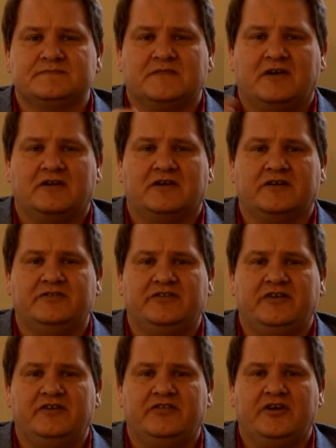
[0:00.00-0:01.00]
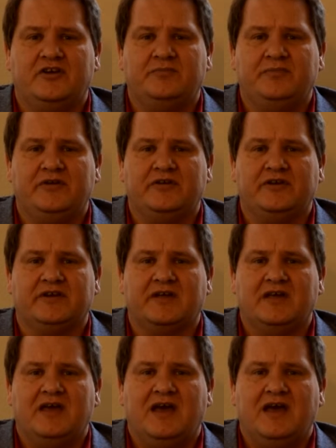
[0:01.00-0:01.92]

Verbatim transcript: are considered therapeutic,